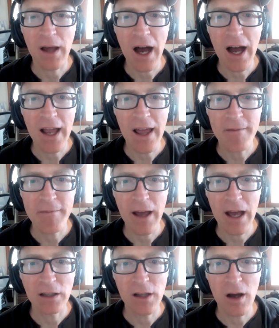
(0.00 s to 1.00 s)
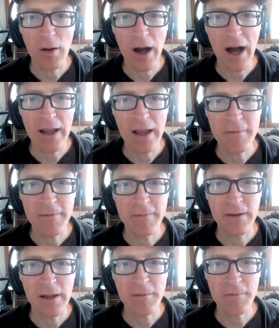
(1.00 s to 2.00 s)

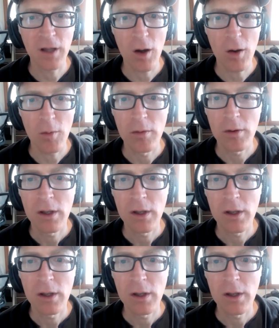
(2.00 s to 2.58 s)
IFLO.